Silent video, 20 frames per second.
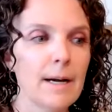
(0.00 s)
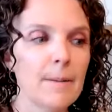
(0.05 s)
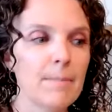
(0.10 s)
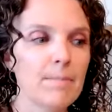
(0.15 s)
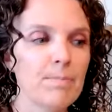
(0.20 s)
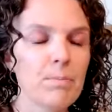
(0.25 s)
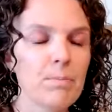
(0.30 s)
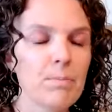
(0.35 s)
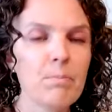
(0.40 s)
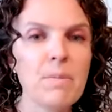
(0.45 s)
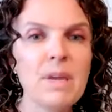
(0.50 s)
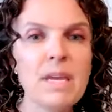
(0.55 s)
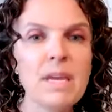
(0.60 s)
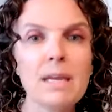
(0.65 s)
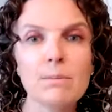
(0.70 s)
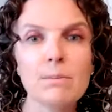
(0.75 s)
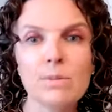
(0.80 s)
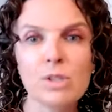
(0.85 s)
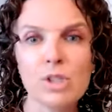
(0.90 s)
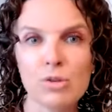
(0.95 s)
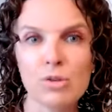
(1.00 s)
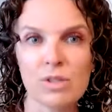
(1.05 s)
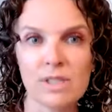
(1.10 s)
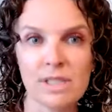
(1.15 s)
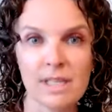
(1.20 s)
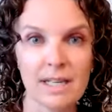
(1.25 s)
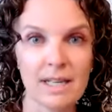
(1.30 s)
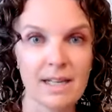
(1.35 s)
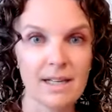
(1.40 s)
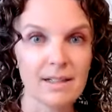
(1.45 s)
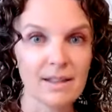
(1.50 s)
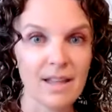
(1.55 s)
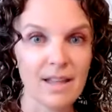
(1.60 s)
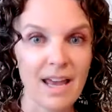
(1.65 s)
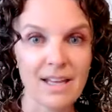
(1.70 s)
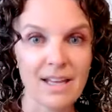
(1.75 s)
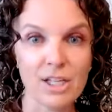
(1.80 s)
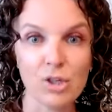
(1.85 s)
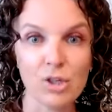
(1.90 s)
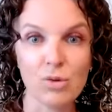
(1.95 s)
memes you see,
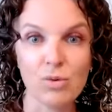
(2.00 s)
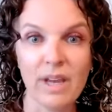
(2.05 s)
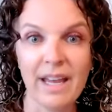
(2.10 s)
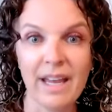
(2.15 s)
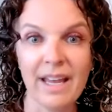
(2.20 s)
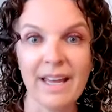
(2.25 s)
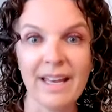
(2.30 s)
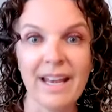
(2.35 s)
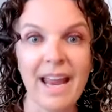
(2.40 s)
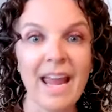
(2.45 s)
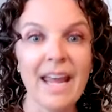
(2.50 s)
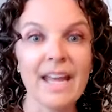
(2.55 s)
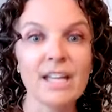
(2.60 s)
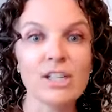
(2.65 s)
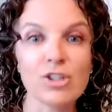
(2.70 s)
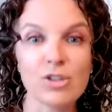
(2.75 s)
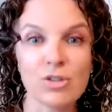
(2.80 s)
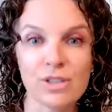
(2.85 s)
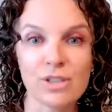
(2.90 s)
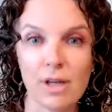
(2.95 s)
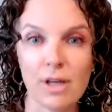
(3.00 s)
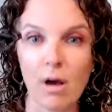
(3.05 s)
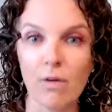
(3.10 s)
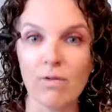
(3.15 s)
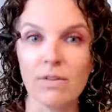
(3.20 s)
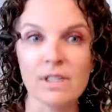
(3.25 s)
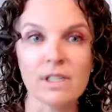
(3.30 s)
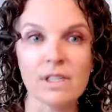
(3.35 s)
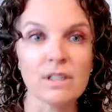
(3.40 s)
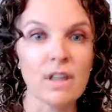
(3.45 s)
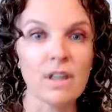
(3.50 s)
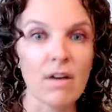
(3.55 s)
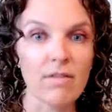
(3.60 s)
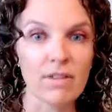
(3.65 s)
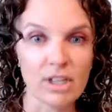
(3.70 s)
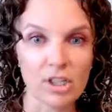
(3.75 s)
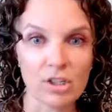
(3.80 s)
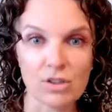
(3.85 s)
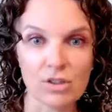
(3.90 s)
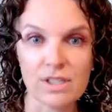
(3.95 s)
like you can't hate yourself into
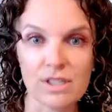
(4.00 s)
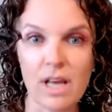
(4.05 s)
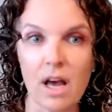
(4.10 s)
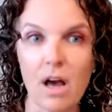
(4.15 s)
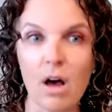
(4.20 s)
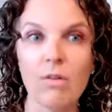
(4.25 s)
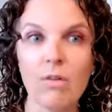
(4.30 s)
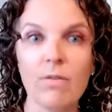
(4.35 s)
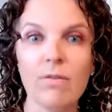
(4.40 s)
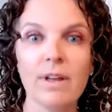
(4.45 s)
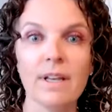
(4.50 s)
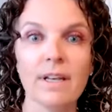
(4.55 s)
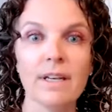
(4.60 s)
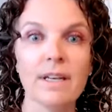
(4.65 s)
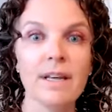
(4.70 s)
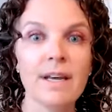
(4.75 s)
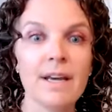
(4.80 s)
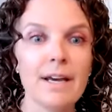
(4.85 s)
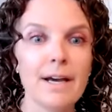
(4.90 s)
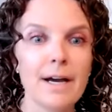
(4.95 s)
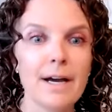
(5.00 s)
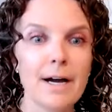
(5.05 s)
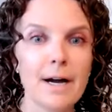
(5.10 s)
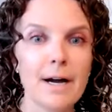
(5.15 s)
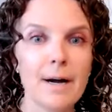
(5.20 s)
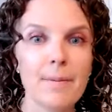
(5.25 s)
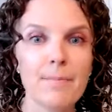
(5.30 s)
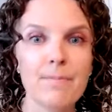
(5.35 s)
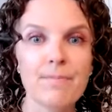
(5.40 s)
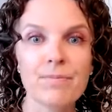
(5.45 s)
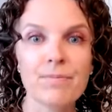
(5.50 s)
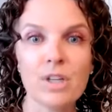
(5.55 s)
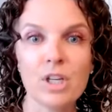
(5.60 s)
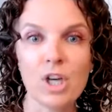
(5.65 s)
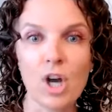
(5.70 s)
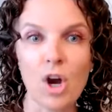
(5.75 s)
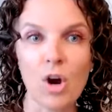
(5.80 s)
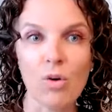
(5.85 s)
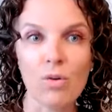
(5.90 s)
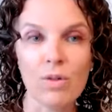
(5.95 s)
loving yourself, and
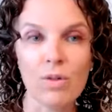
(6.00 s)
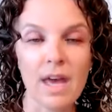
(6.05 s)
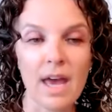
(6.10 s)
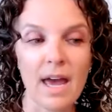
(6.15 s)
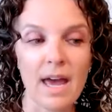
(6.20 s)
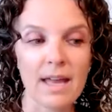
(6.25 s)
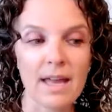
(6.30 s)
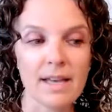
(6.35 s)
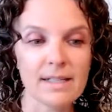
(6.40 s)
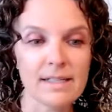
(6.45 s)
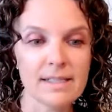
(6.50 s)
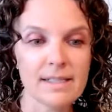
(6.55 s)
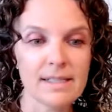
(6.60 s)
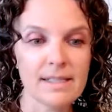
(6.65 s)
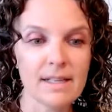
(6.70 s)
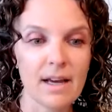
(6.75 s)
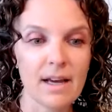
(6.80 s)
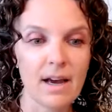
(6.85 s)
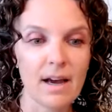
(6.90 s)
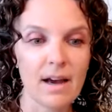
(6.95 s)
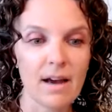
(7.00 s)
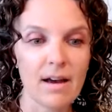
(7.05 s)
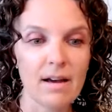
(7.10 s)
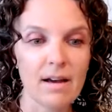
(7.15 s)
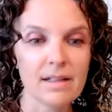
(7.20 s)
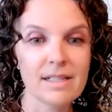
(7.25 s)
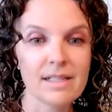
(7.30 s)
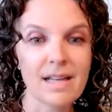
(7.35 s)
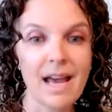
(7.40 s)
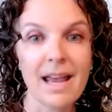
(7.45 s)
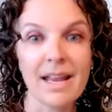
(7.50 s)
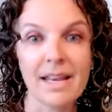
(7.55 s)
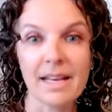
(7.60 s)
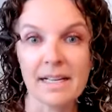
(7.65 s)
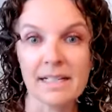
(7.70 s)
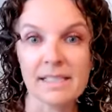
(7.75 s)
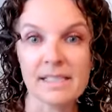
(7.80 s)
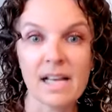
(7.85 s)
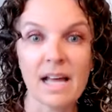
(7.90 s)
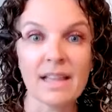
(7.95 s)
you know, that
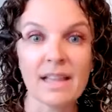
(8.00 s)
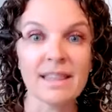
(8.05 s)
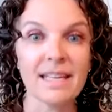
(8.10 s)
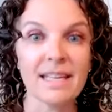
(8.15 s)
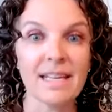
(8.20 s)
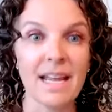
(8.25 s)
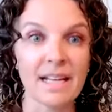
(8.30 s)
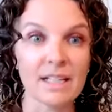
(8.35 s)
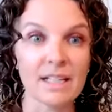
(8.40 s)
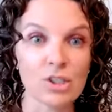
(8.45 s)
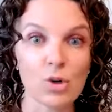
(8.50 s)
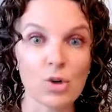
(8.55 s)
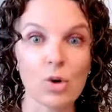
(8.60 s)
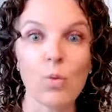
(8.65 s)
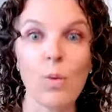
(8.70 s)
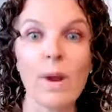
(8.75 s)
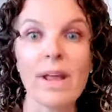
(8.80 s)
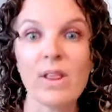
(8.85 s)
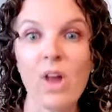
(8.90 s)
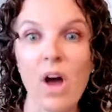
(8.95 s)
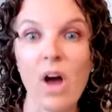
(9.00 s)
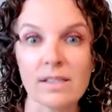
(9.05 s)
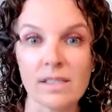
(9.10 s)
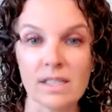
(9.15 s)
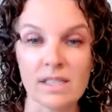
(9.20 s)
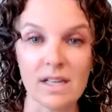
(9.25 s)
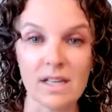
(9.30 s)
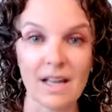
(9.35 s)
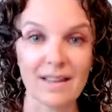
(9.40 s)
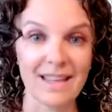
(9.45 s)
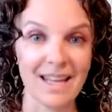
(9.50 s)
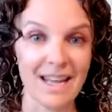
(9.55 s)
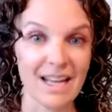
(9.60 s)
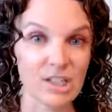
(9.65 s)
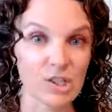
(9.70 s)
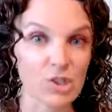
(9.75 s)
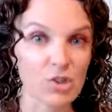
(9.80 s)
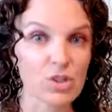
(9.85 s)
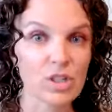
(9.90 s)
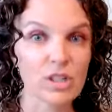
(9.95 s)
dieting is not the answer, or weight loss is not
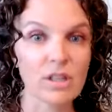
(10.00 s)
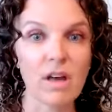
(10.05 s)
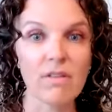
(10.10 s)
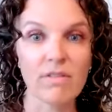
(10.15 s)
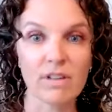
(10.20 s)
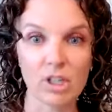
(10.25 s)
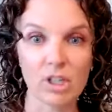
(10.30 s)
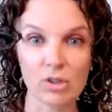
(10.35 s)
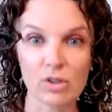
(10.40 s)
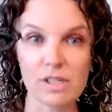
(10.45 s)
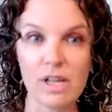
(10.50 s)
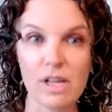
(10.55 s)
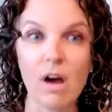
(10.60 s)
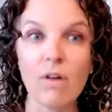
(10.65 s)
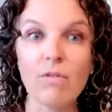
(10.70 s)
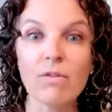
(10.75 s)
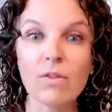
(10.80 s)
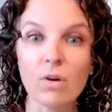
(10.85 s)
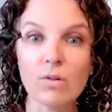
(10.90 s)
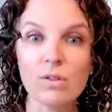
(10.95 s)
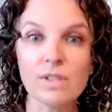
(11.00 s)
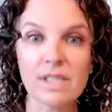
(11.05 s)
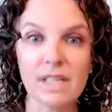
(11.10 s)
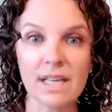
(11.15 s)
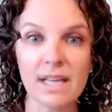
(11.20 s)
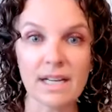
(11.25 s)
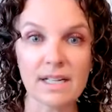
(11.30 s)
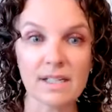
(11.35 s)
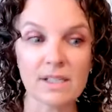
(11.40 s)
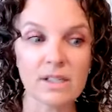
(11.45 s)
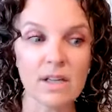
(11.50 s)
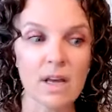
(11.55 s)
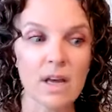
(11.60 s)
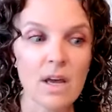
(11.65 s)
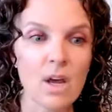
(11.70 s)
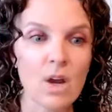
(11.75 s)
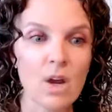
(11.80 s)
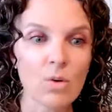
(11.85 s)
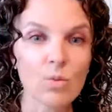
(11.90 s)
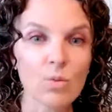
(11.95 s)
the answer to loving yourself. Those things
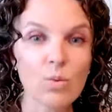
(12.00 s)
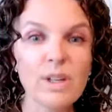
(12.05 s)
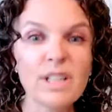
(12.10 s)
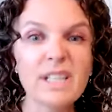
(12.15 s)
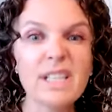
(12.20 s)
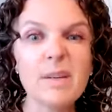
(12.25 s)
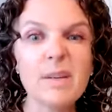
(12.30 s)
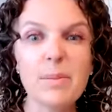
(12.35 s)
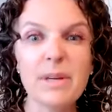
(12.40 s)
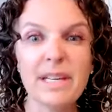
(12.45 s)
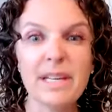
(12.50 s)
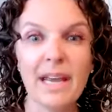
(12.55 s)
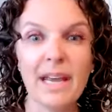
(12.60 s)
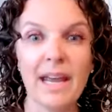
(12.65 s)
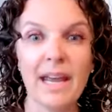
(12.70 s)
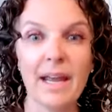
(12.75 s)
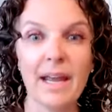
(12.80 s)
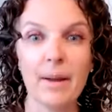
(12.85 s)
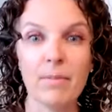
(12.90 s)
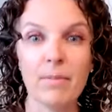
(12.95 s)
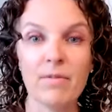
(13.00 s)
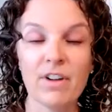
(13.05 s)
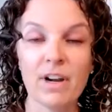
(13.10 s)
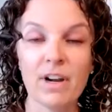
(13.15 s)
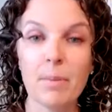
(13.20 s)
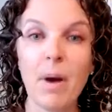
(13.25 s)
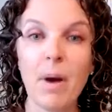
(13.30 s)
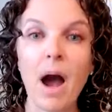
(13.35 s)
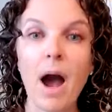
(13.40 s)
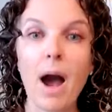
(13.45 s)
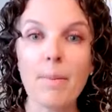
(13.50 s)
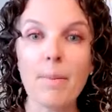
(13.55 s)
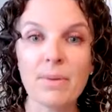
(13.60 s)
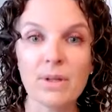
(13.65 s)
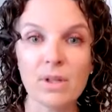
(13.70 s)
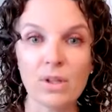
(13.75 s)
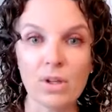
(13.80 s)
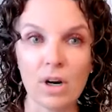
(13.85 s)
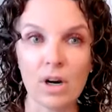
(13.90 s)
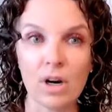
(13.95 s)
really became very
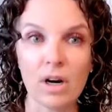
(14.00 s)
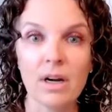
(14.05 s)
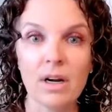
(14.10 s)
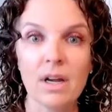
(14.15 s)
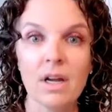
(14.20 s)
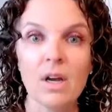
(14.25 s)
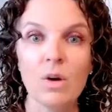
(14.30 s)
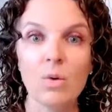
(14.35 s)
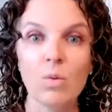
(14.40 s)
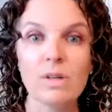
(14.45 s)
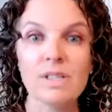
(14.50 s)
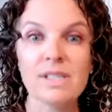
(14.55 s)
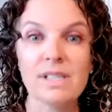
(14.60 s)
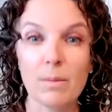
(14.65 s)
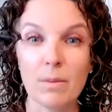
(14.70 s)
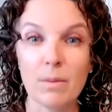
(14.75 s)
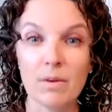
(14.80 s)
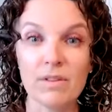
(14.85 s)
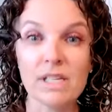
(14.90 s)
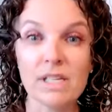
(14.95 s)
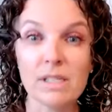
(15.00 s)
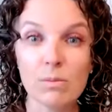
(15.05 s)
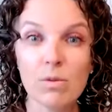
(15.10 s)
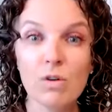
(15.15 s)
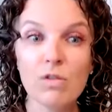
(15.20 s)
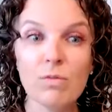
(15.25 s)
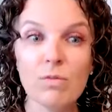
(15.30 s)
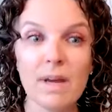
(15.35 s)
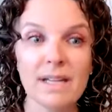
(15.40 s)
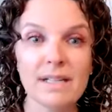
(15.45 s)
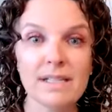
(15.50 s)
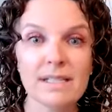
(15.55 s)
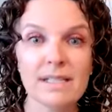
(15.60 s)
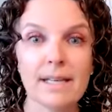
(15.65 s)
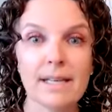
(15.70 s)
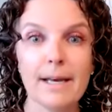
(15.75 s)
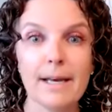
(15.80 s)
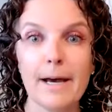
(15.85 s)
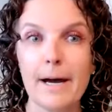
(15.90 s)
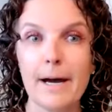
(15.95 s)
popular with some of these
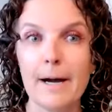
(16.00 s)
movements.